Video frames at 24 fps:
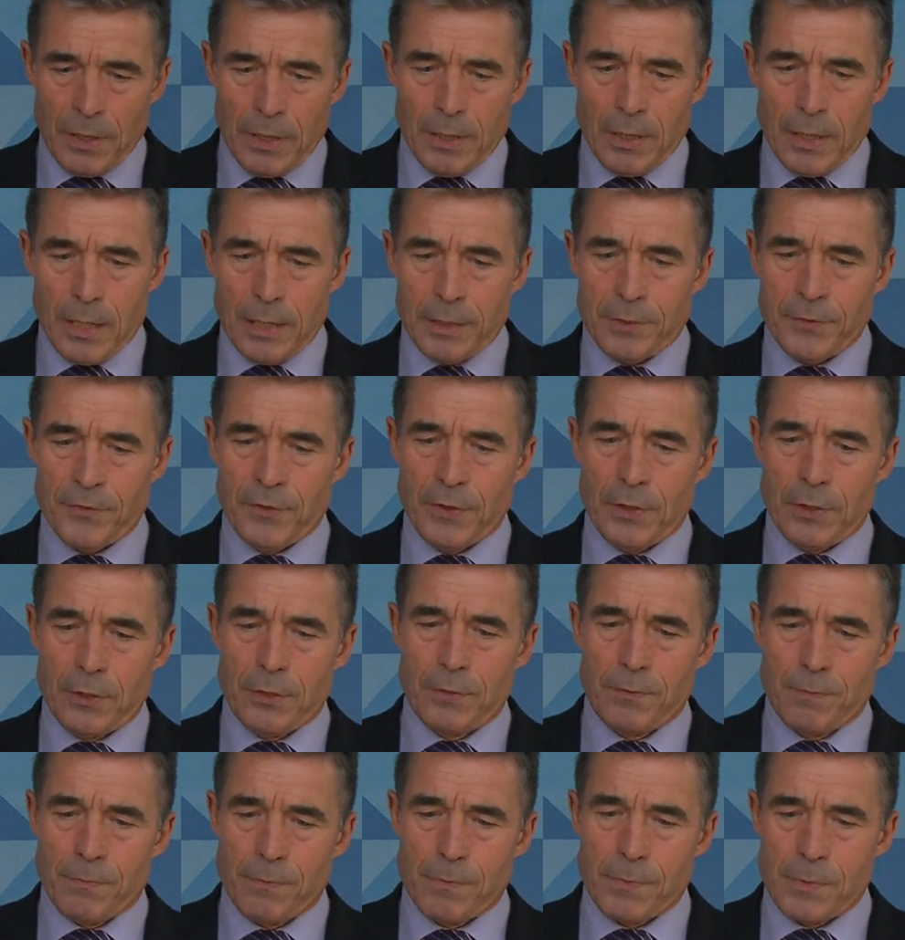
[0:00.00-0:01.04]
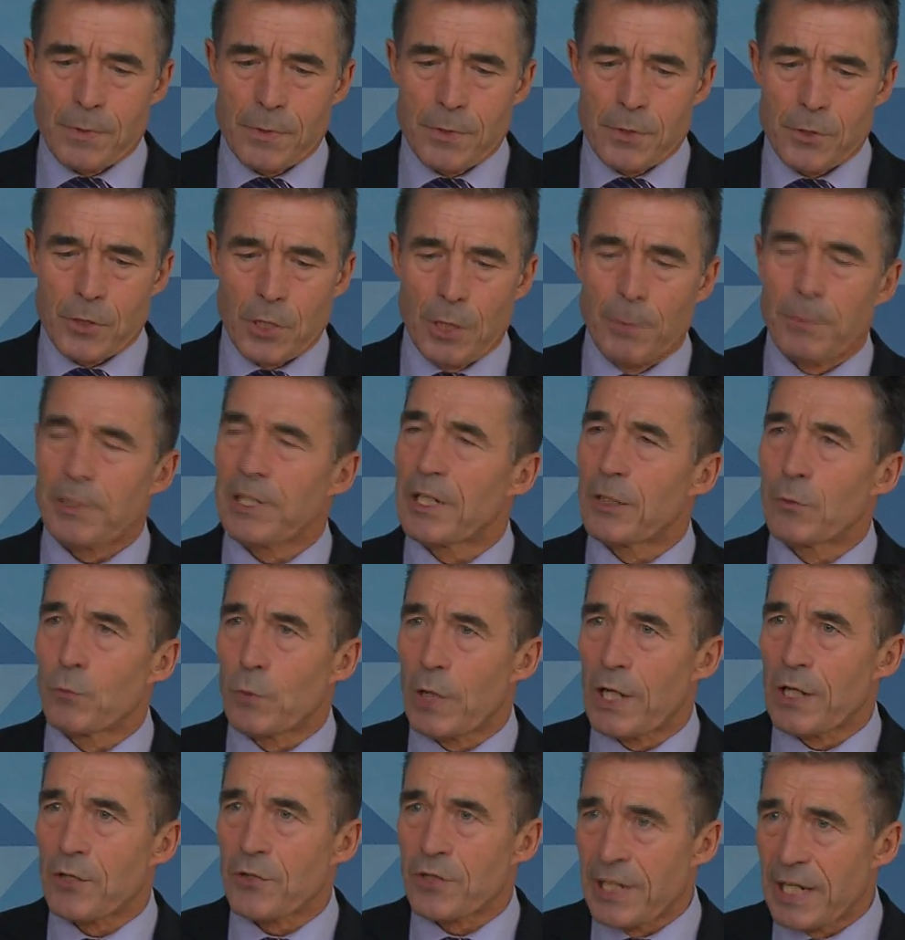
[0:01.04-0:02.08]
At the summit in
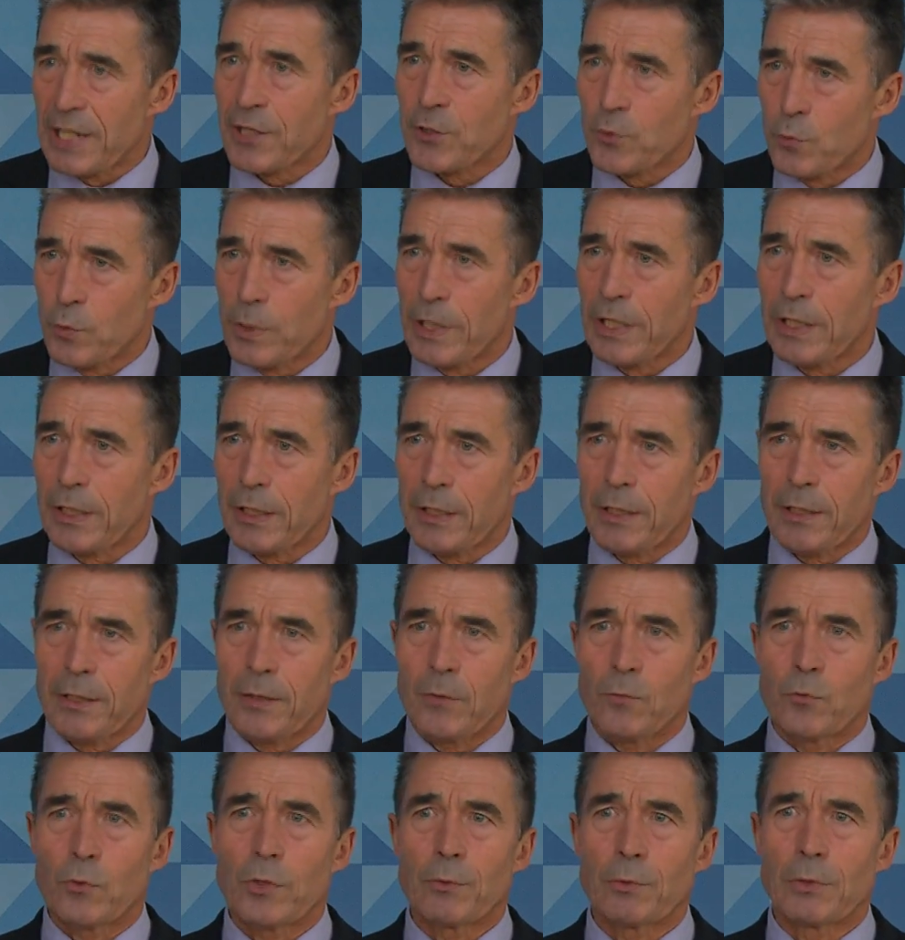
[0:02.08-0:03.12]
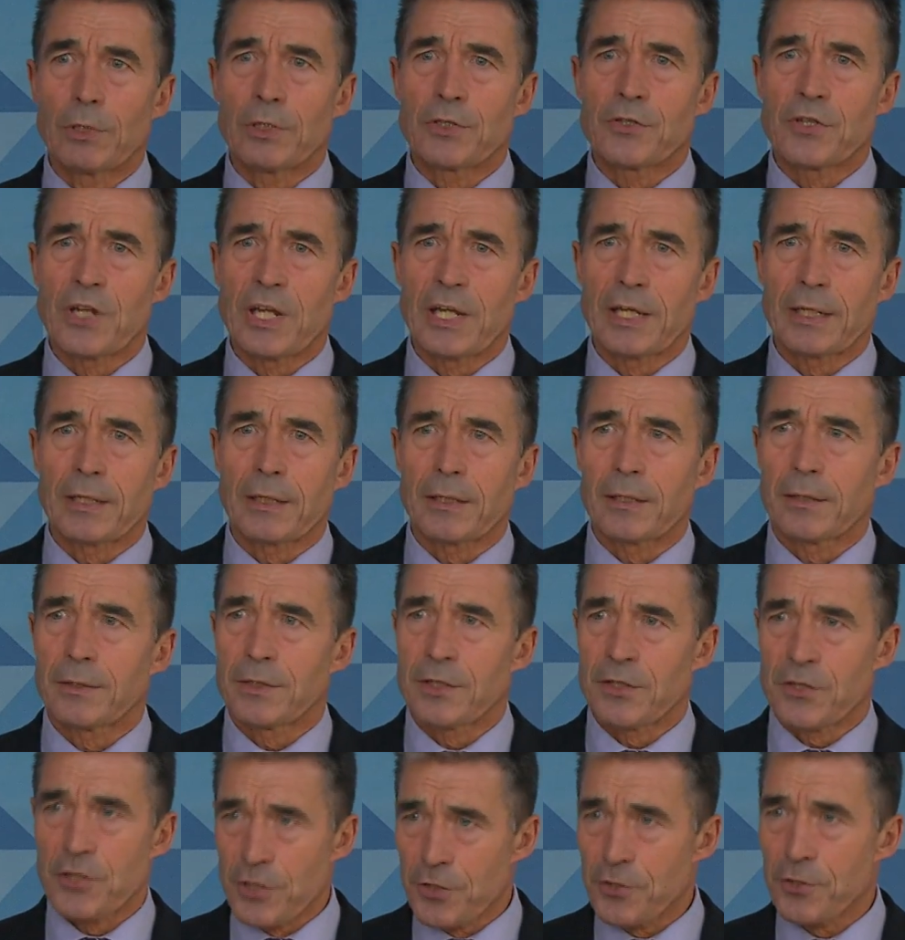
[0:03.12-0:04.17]
Wales next week, we will take
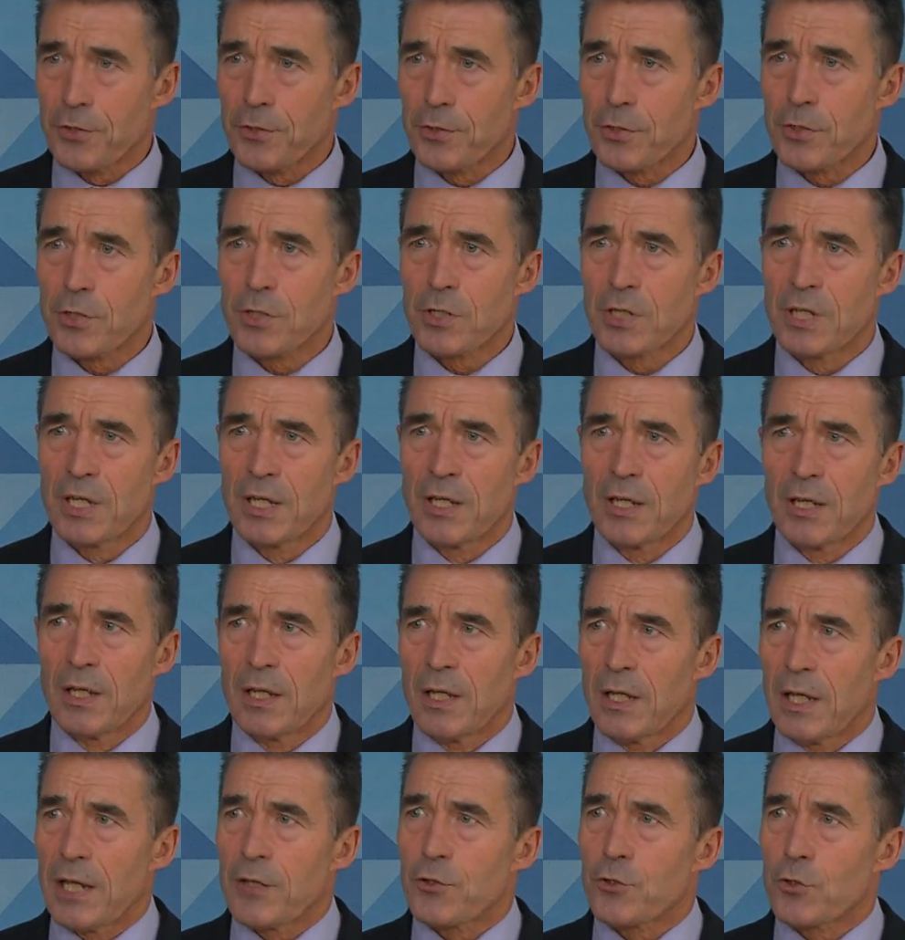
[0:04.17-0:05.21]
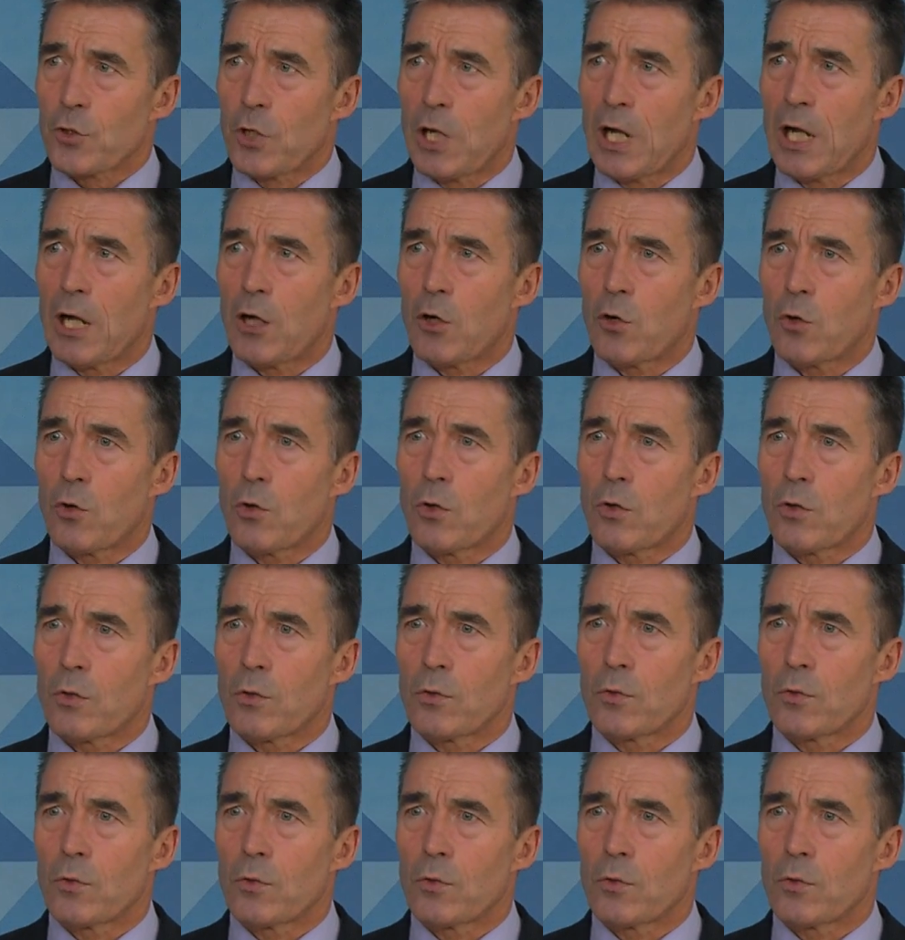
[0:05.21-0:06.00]
decisions as to how